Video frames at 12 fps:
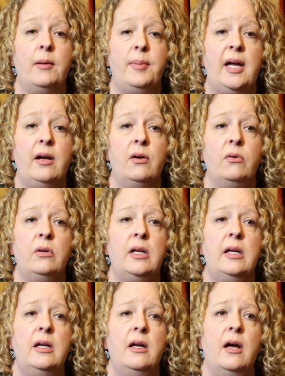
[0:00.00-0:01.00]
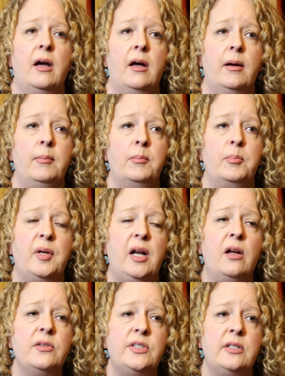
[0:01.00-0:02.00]
about, but
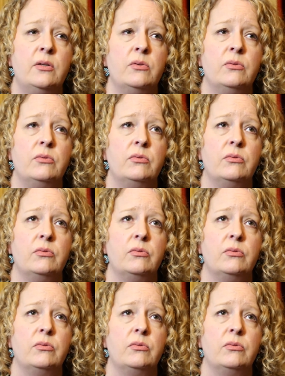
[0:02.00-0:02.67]
also